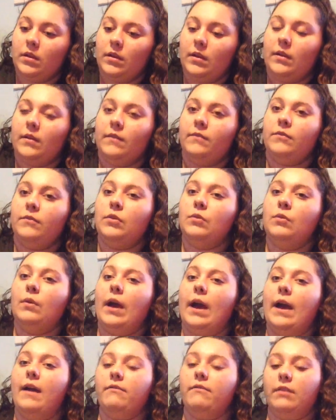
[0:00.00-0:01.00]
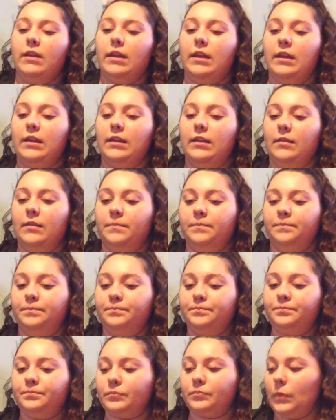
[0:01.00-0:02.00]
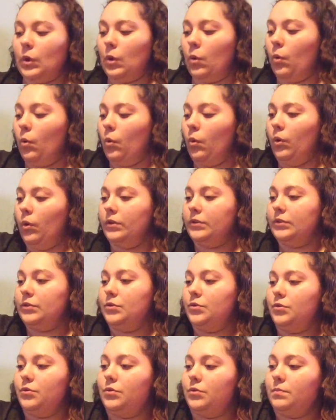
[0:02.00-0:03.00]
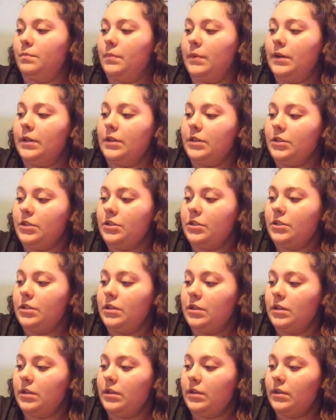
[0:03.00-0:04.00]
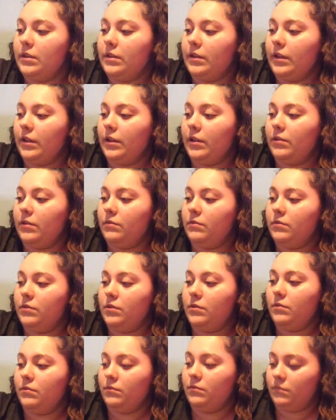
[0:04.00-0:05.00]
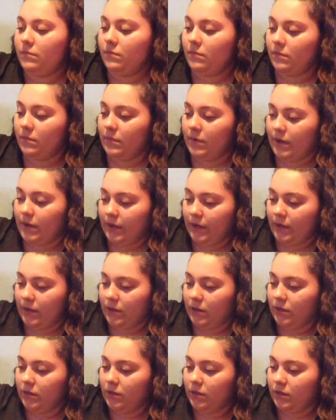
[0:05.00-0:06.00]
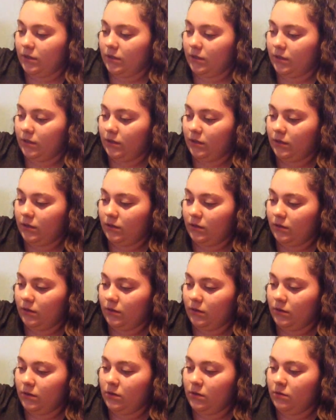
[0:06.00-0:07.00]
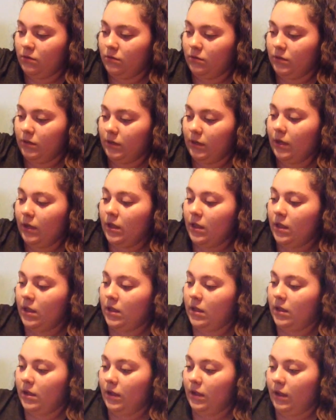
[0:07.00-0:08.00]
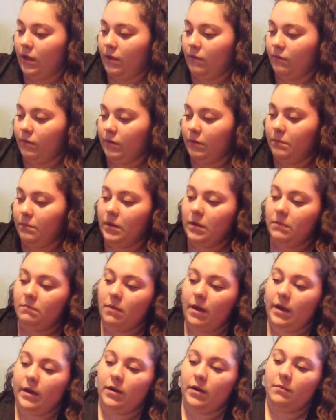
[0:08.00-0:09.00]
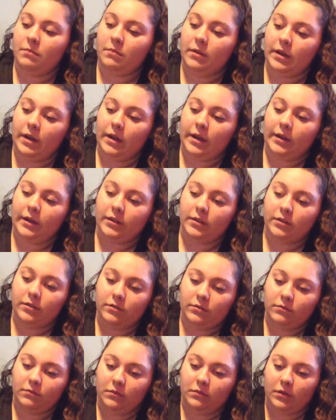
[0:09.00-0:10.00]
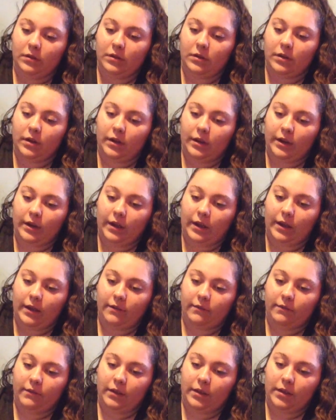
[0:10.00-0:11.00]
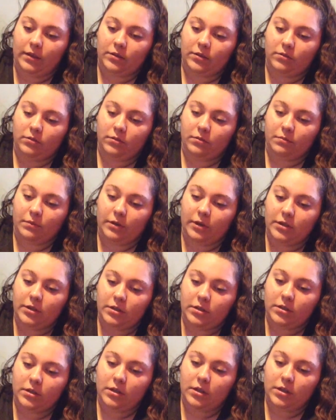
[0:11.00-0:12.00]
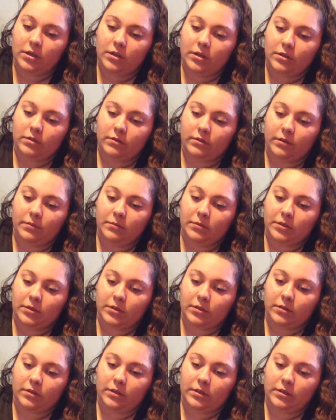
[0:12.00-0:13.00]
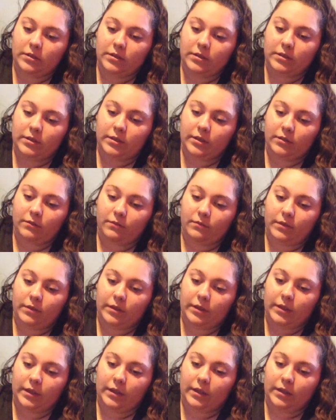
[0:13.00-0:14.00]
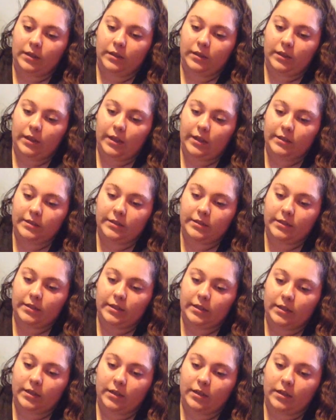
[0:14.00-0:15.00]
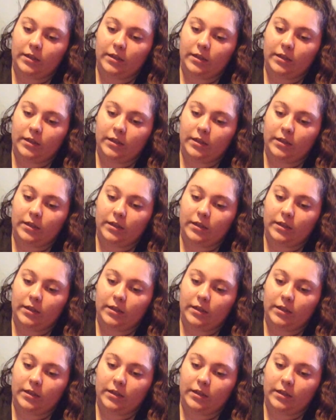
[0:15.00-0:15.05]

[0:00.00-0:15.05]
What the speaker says: If you have a old toothbrush that you don't mind using, it would be better, but I do not have a toothbrush, so I'm just gonna stick with a classic